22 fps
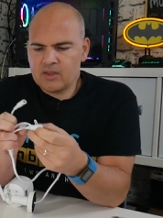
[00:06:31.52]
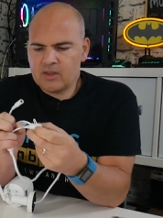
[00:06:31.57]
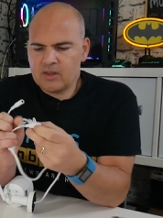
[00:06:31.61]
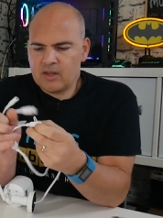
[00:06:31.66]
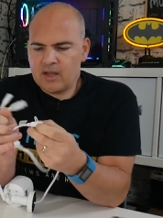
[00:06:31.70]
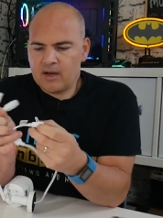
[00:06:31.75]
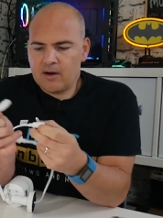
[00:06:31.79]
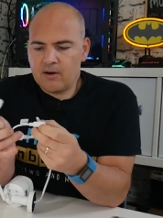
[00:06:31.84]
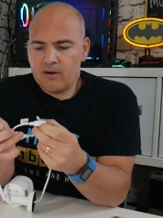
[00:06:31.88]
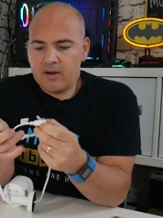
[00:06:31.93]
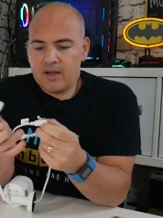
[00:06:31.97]

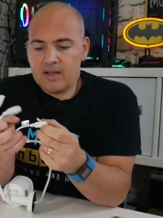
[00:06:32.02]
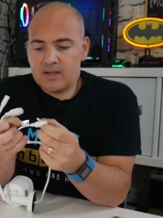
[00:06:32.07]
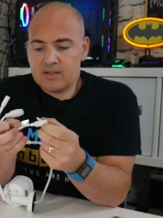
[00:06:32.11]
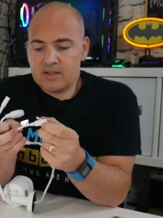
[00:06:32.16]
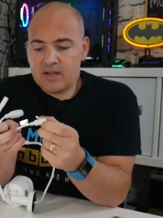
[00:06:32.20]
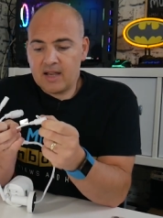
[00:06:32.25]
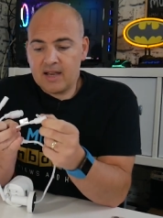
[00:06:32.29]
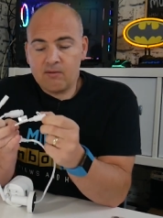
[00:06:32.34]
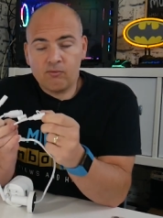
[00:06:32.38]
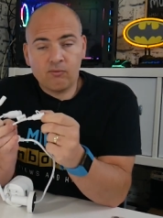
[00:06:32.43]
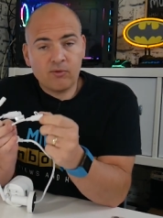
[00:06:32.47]
there is
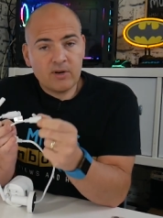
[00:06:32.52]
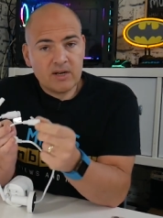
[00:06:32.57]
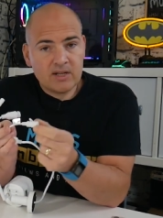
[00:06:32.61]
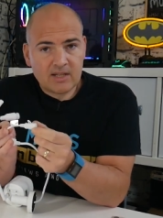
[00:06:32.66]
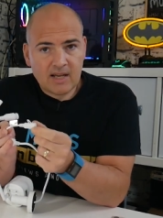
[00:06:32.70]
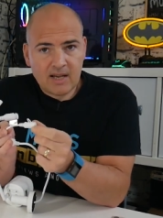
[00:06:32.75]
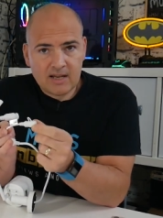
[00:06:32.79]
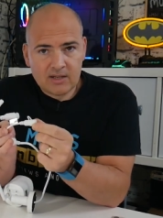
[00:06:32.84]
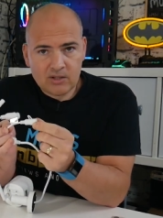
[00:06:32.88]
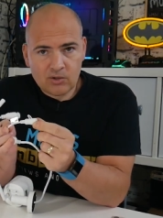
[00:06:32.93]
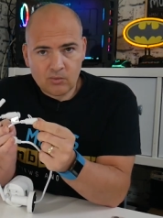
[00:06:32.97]
a
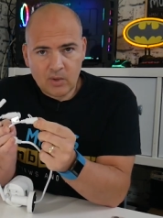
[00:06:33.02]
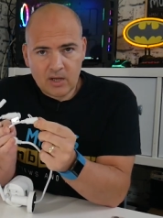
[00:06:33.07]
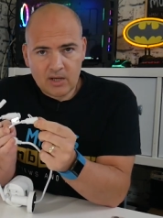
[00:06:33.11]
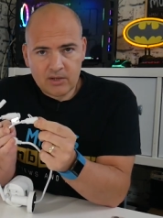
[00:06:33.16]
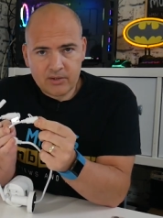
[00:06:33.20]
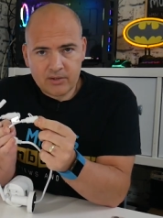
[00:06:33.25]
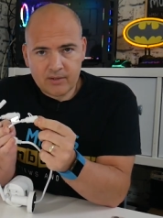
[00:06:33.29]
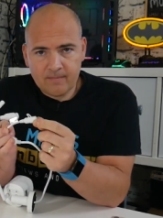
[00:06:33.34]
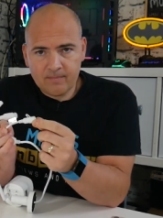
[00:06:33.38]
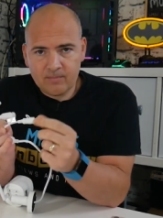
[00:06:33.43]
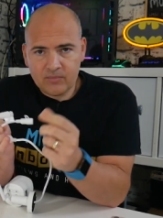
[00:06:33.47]
reset
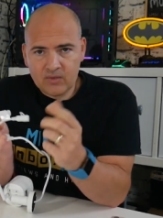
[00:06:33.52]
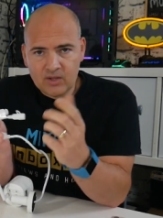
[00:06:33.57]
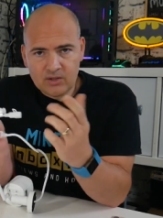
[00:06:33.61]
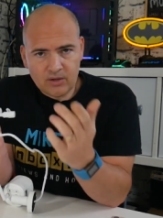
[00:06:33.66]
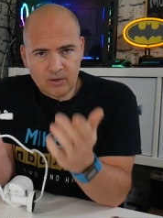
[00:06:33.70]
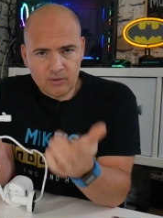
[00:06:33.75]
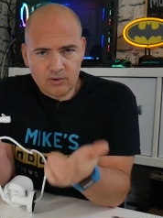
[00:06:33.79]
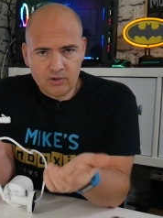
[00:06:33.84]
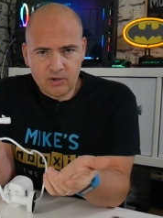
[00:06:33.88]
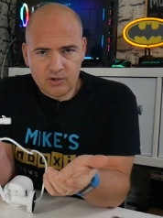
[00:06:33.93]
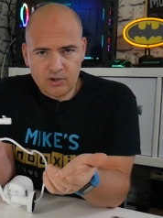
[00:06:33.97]
switch.
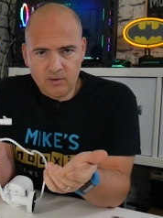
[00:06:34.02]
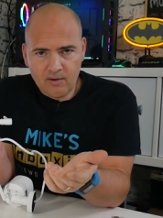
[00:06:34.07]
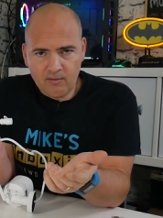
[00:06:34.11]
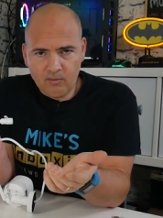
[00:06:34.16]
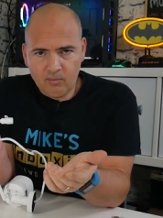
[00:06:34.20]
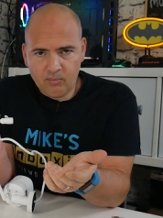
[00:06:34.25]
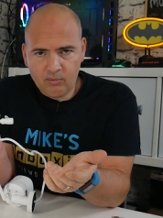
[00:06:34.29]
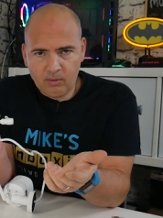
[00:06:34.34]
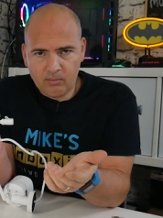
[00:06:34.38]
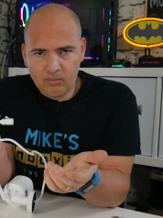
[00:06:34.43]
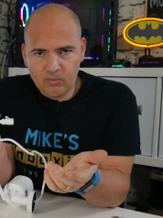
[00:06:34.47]
So should you have a
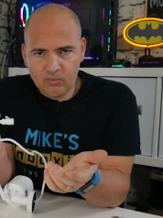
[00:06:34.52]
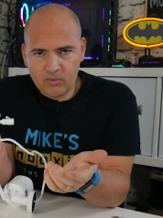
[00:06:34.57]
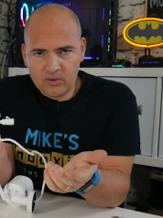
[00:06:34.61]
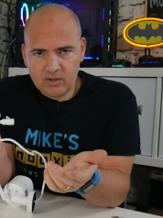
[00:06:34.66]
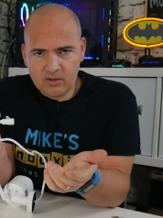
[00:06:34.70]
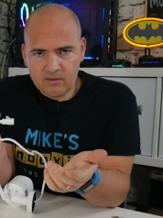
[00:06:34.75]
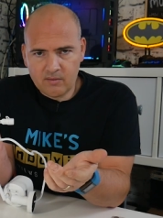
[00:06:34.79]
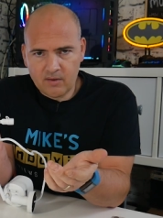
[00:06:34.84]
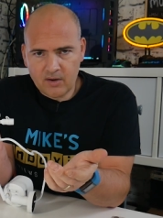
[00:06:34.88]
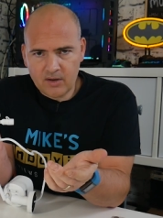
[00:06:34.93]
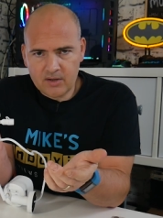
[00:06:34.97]
problem with the
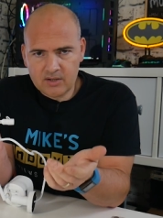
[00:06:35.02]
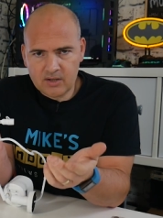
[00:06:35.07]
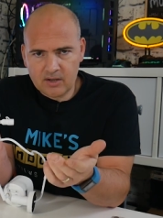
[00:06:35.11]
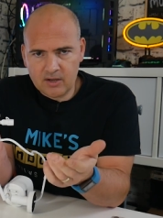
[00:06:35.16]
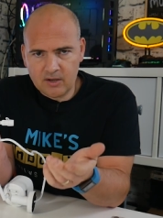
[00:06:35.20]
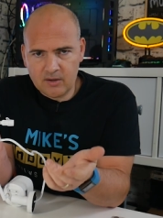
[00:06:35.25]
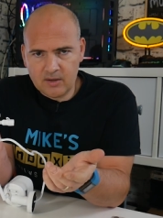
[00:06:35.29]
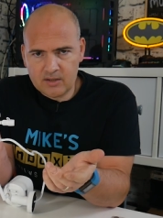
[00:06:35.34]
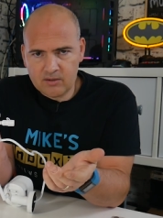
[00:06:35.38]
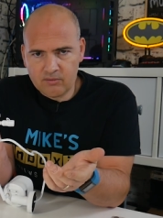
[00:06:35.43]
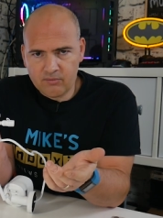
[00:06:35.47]
device and
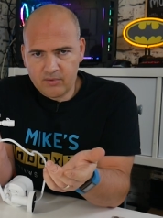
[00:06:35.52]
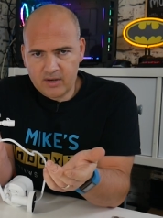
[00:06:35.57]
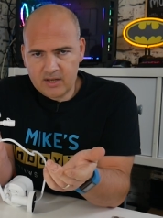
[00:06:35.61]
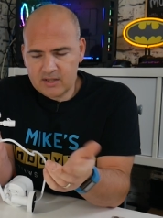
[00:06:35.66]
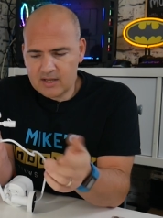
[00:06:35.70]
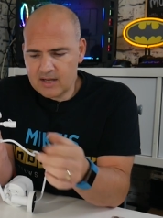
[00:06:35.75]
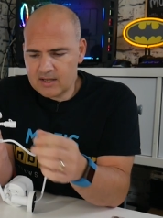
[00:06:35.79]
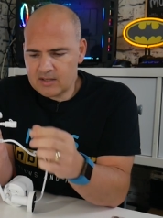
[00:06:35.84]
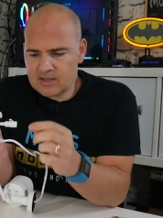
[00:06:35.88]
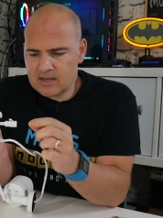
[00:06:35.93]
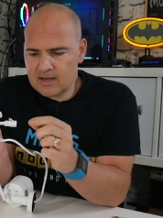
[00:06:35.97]
you need to
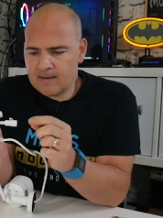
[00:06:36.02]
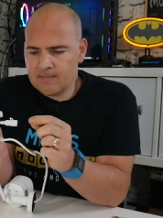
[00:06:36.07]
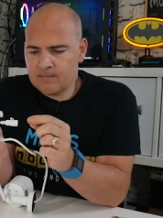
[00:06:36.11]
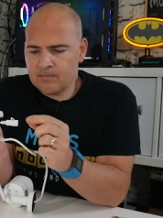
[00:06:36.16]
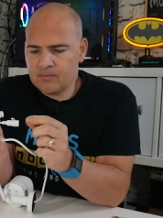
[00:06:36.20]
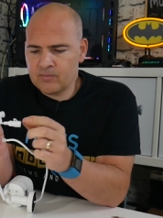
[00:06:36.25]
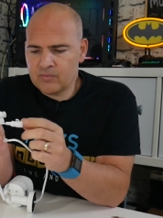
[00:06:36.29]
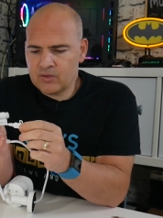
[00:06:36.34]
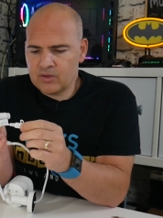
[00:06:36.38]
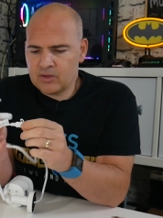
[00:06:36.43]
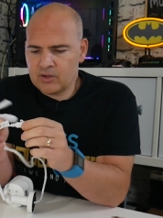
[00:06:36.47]
reset it,
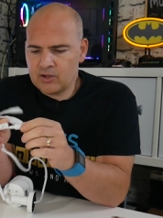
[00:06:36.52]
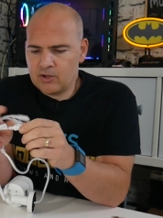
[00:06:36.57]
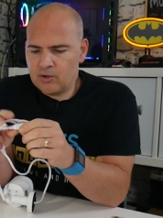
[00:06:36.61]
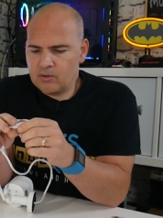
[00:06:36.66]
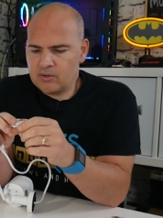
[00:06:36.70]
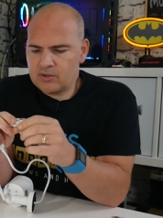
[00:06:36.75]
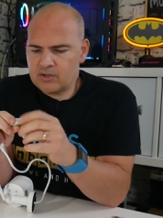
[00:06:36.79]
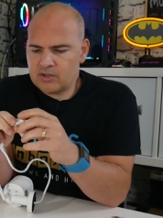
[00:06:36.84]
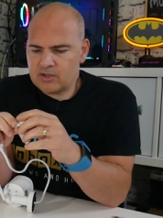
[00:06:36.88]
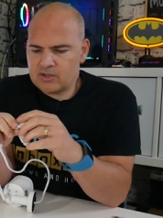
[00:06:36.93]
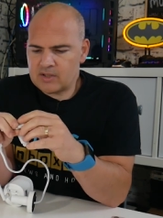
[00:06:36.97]
you
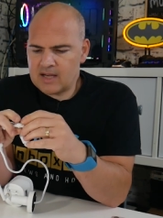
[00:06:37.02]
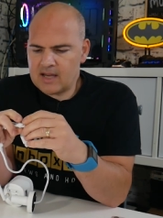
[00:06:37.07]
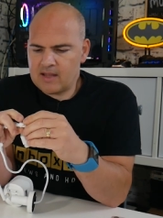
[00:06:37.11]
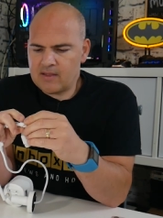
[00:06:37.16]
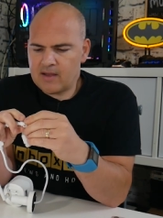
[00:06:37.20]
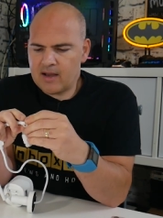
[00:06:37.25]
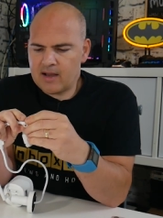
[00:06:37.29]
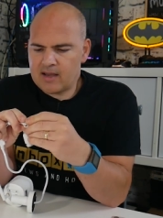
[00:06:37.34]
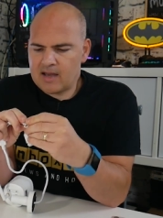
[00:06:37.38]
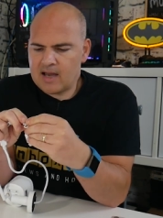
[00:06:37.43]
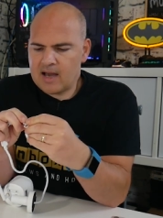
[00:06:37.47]
can just take
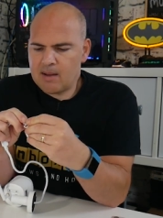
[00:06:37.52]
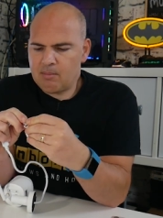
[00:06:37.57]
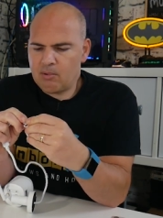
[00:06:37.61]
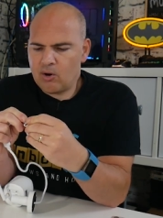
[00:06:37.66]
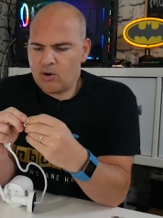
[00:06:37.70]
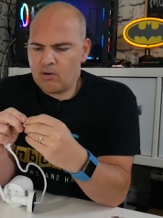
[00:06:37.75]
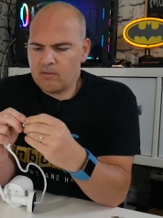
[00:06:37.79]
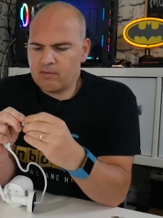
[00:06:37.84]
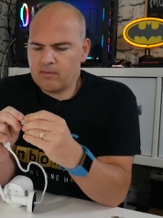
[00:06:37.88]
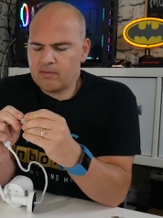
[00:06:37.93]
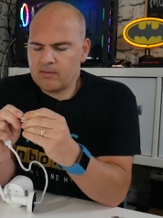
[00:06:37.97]
that cap
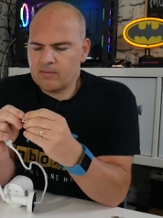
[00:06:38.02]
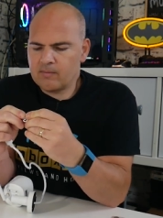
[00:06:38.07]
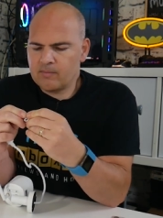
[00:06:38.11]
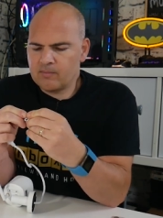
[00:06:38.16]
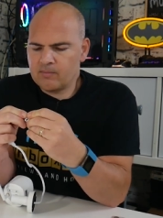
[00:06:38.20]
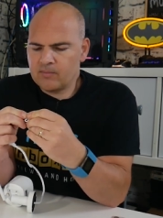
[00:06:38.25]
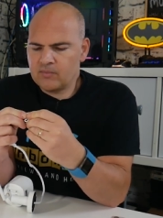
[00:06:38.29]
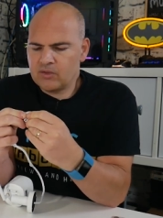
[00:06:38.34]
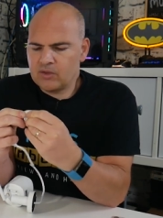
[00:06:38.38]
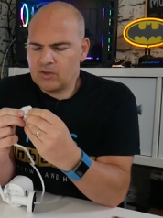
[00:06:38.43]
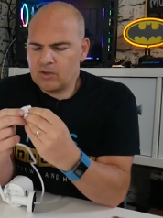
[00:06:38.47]
off,
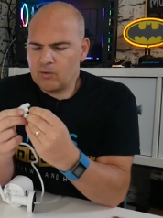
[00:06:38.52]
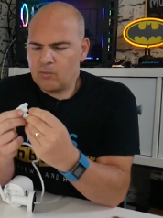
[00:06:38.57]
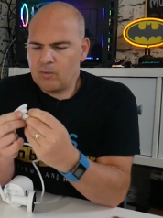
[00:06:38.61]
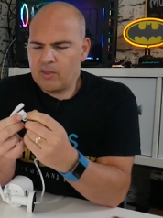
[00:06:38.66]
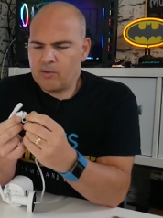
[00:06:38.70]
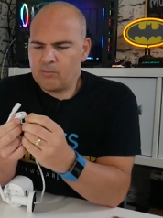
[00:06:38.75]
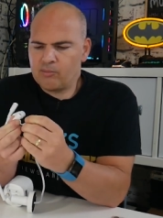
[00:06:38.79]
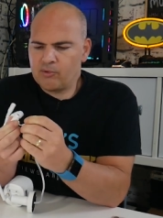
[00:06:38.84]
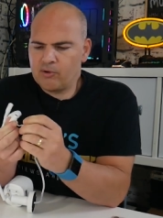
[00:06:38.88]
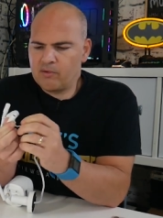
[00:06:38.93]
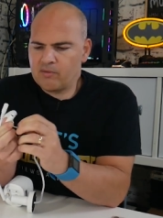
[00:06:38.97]
the
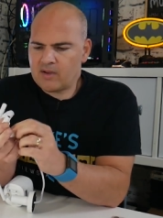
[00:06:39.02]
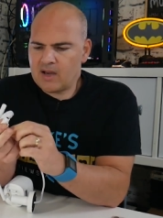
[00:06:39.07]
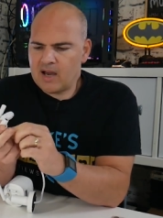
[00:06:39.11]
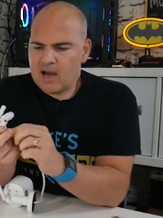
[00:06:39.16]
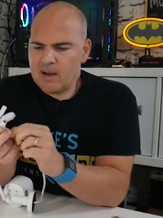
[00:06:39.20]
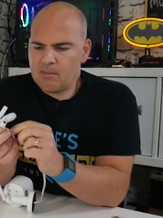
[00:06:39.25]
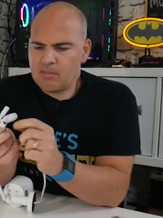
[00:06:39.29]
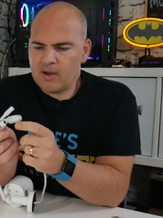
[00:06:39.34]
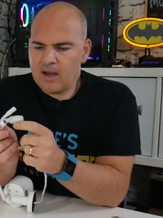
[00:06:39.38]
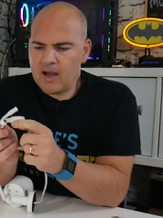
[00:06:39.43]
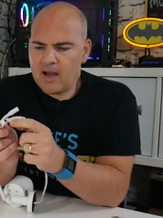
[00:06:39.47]
weatherproof
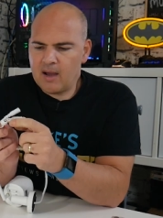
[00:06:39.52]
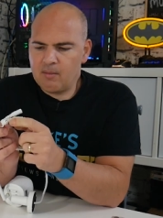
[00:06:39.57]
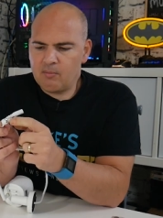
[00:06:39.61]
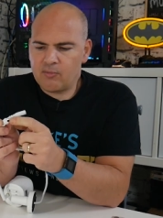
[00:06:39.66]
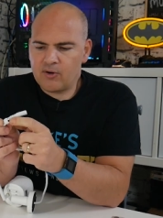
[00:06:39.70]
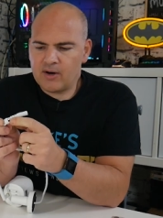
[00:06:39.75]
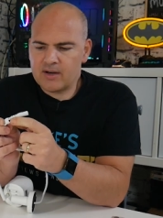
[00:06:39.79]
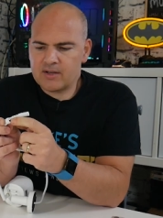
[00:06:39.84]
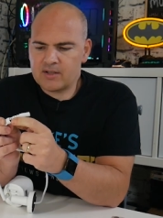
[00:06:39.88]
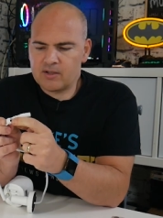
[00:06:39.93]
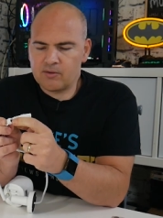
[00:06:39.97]
cap, and
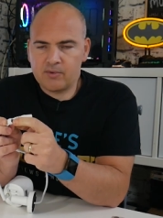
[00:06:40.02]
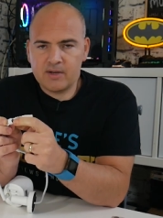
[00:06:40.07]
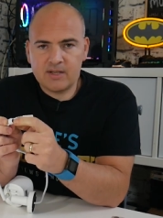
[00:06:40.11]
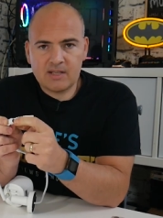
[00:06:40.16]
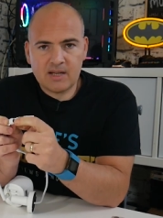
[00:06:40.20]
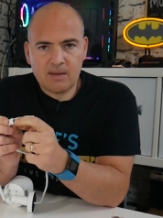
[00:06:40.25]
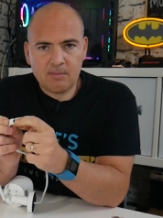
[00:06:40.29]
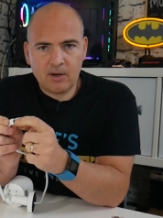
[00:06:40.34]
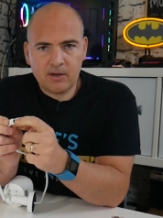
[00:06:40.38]
press the reset